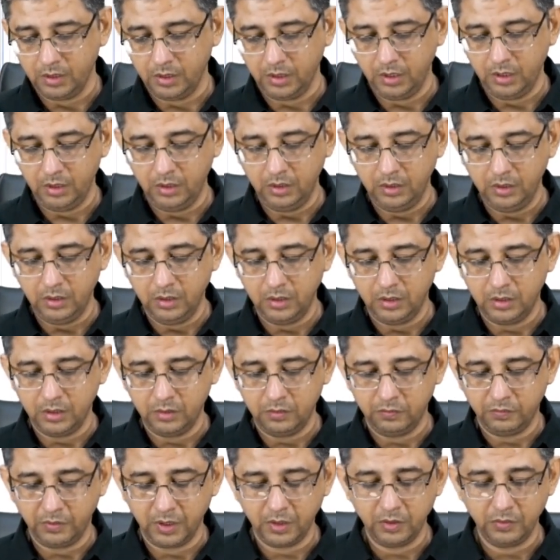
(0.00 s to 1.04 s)
In
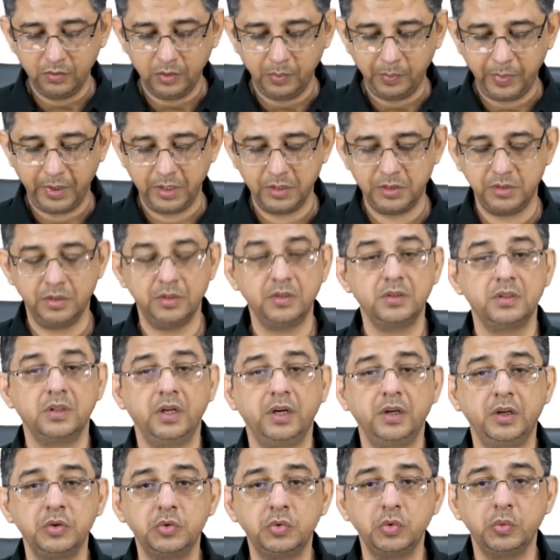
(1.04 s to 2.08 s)
one of the patients,
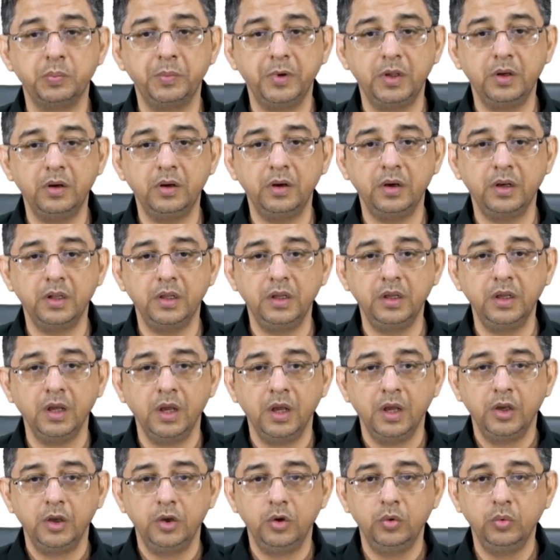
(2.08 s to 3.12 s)
that is superiorly,
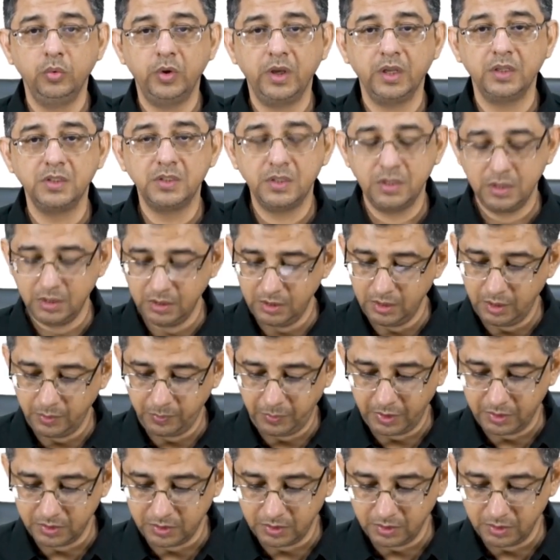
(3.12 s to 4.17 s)
you can see that
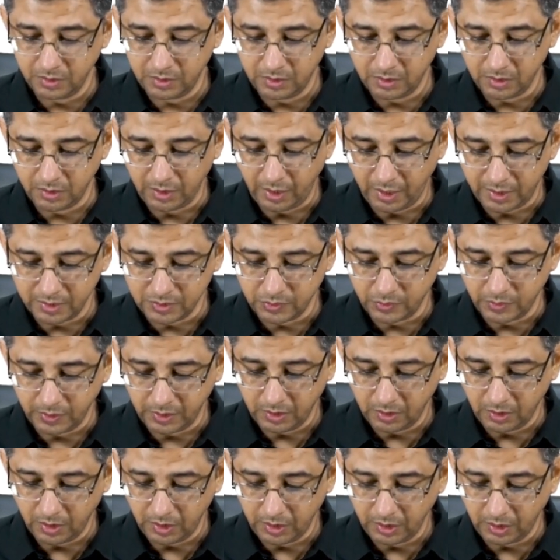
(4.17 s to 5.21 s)
patient has
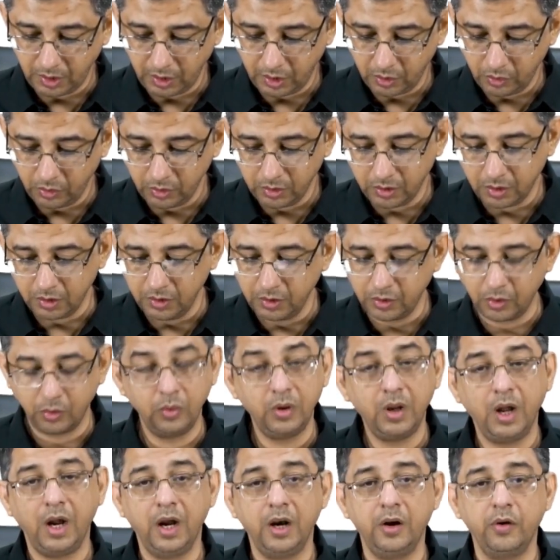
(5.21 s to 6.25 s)
written, "I cannot
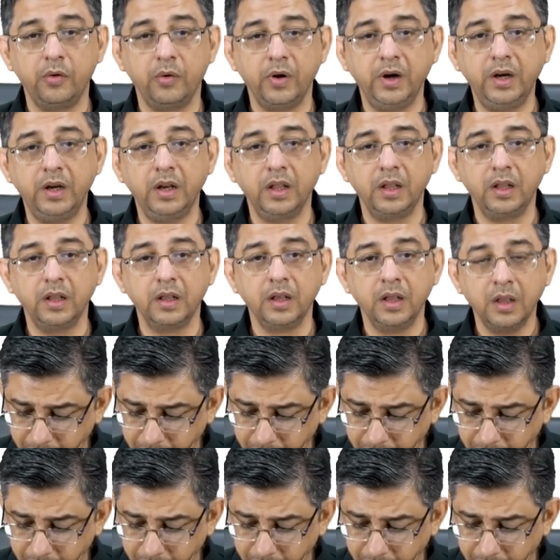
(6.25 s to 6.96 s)
control handwriting."